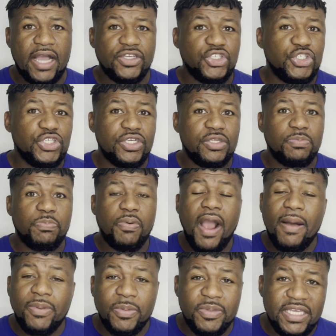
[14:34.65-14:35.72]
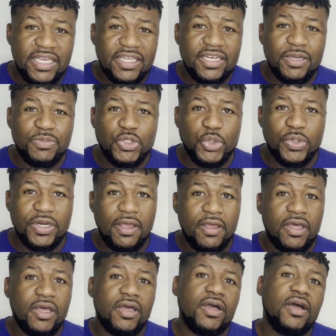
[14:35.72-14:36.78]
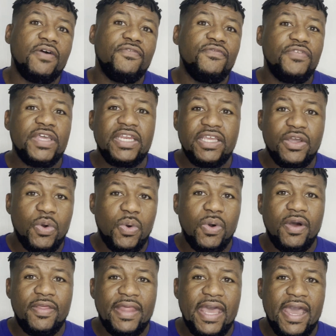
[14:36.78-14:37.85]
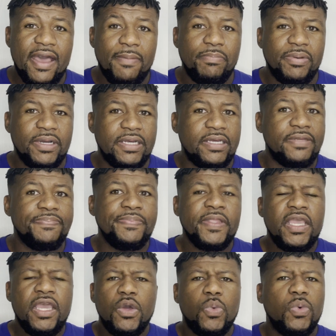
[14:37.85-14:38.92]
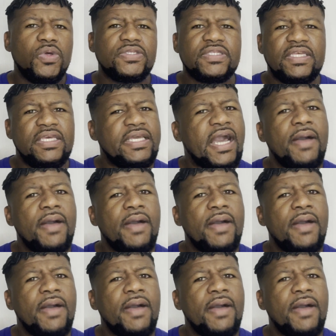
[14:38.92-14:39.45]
I should probably end up doing a video on that, but we'll see.